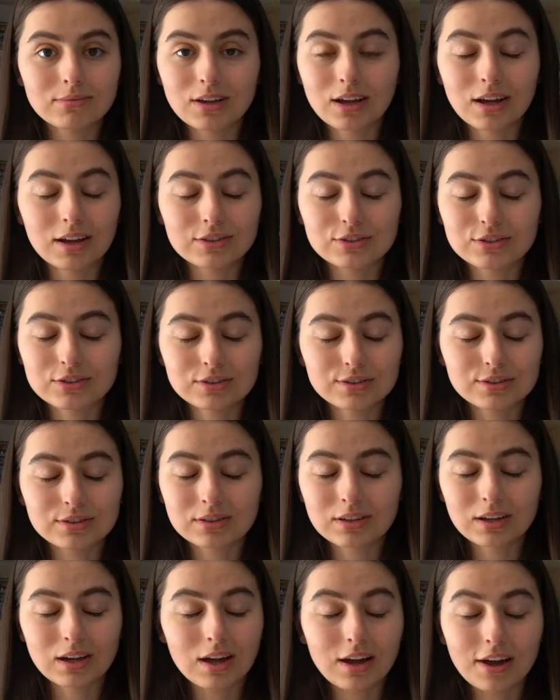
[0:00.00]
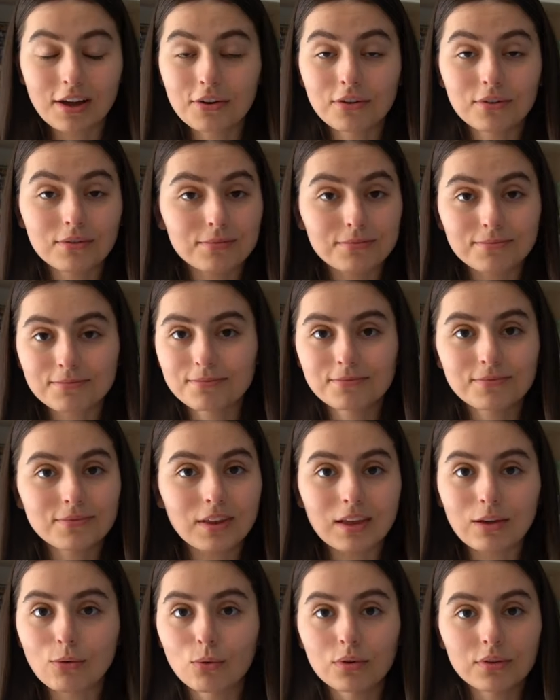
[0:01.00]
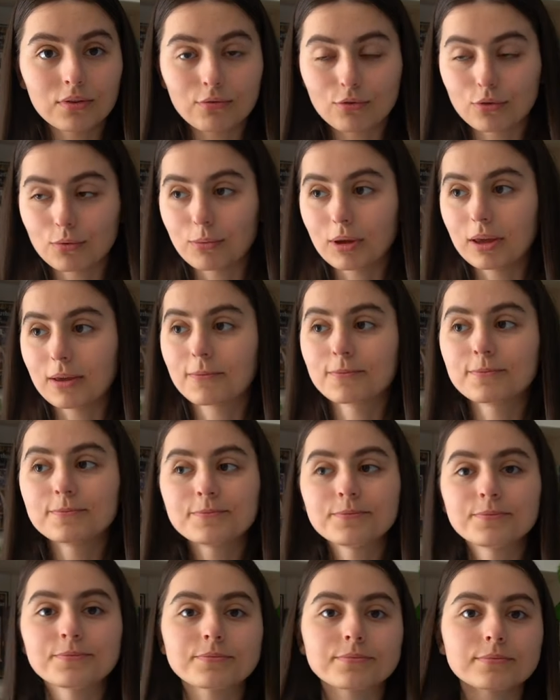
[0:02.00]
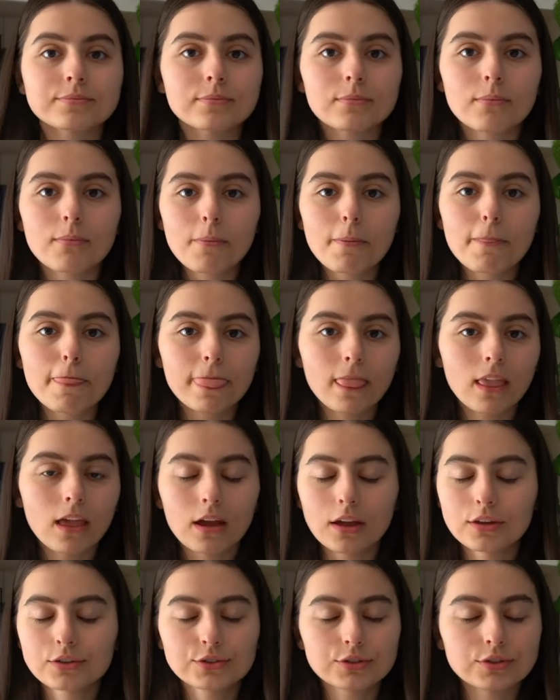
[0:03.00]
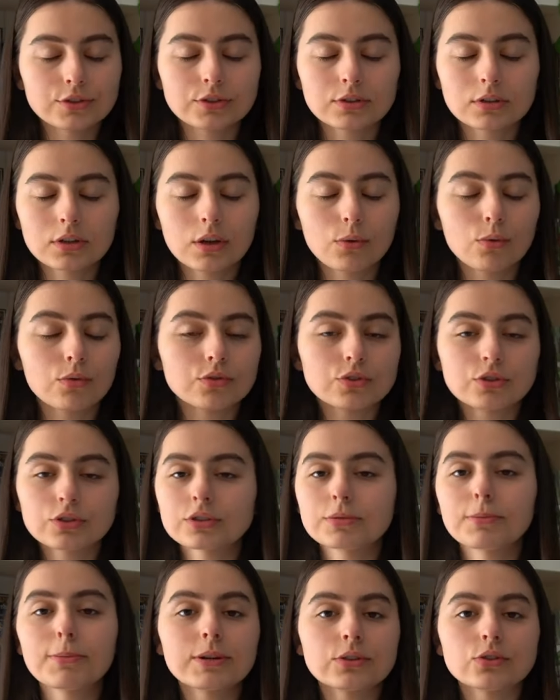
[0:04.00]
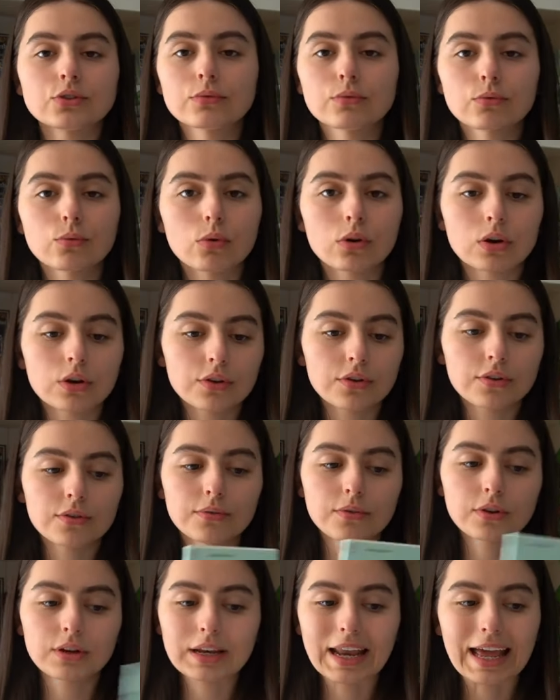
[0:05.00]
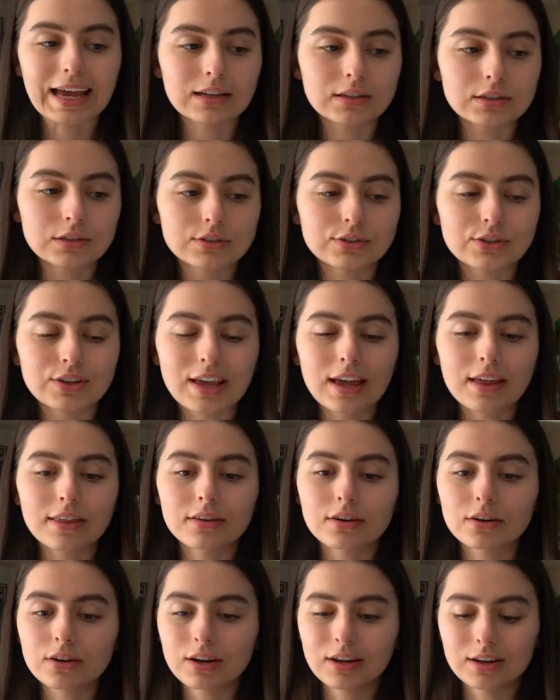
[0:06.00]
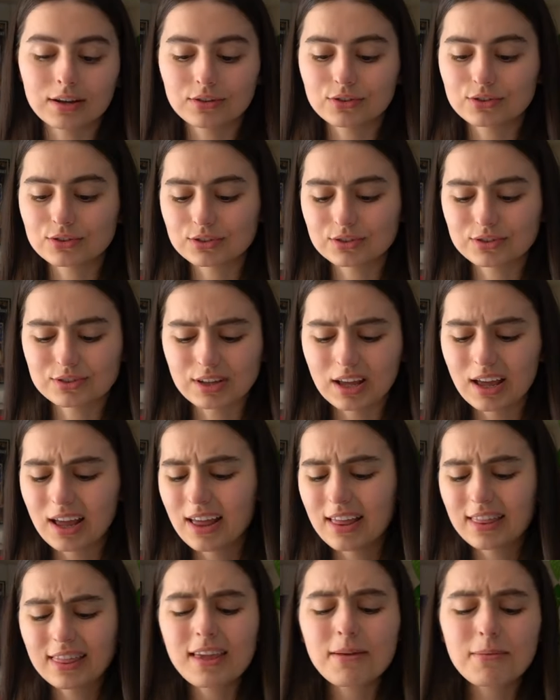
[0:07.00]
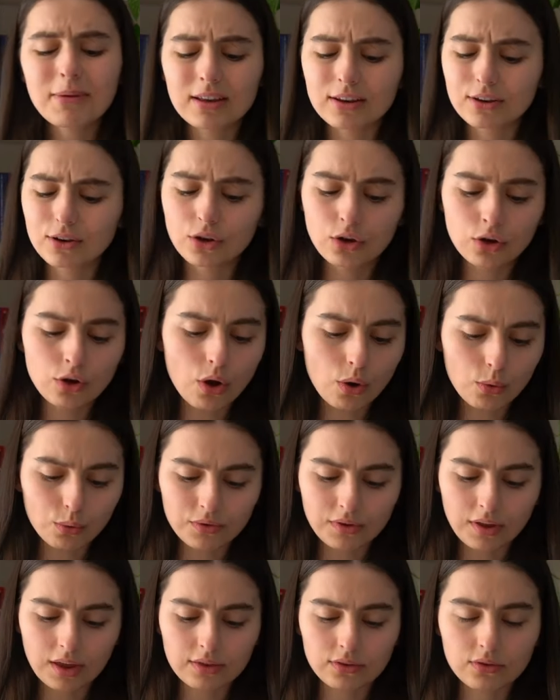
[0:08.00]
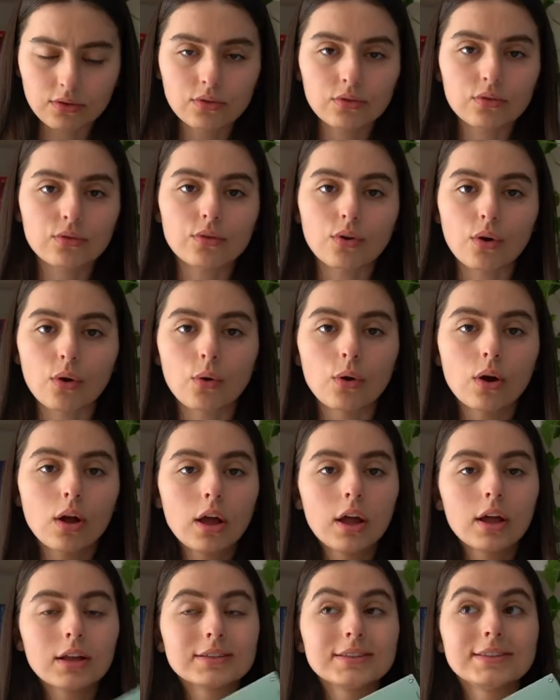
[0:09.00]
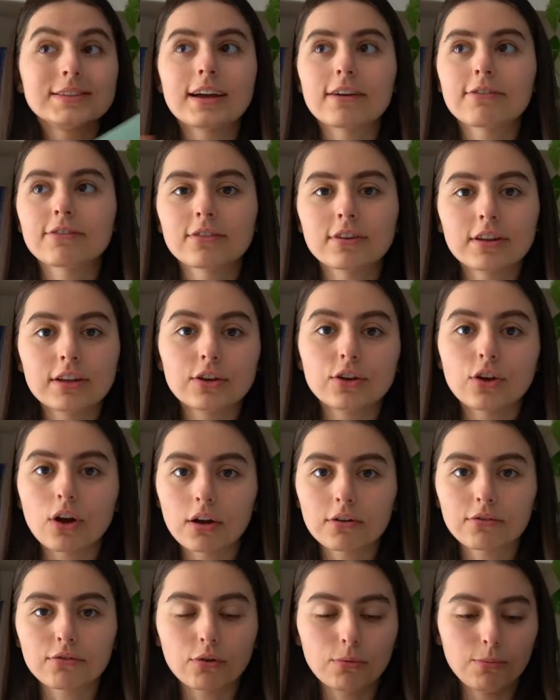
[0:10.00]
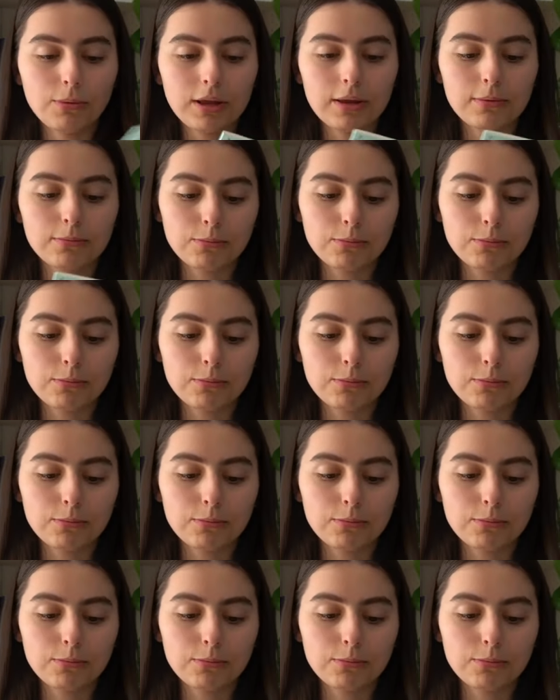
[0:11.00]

I just, I don't, it wasn't for me. It just, it was just a bunch of words connected together, and it's just, they made no sense. So definitely not for me,